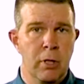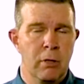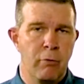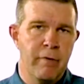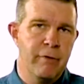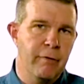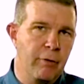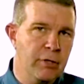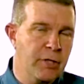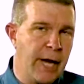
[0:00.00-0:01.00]
If we have
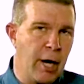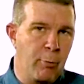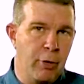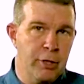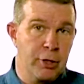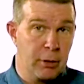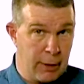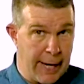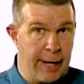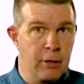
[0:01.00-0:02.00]
differencing air pressure,
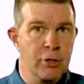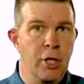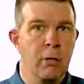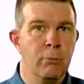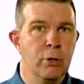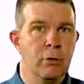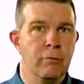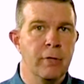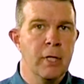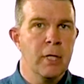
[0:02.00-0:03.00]
air is going to
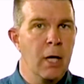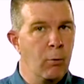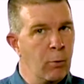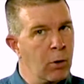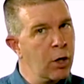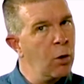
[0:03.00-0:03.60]
move, and we want to know